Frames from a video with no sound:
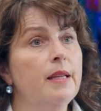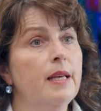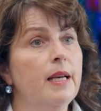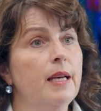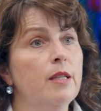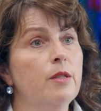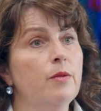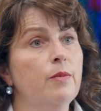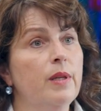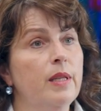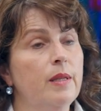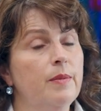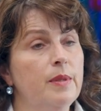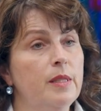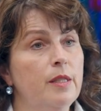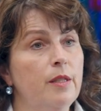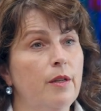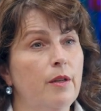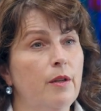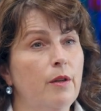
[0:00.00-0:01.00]
that we
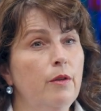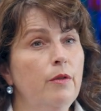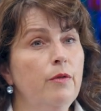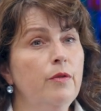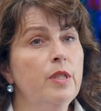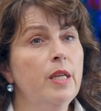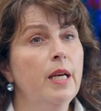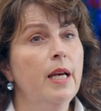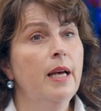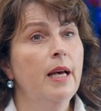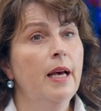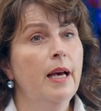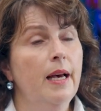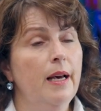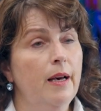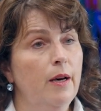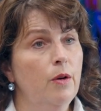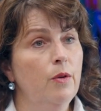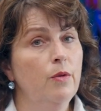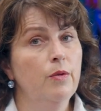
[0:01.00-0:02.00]
observed
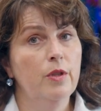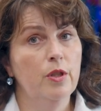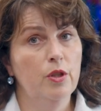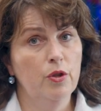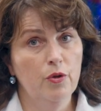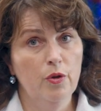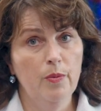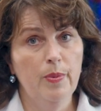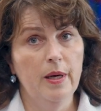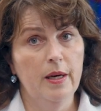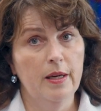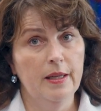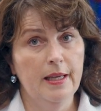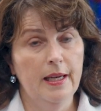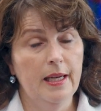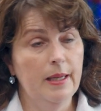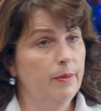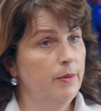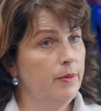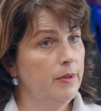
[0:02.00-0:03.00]
how the shore power
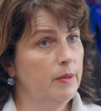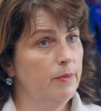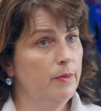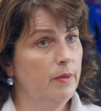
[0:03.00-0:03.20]
cables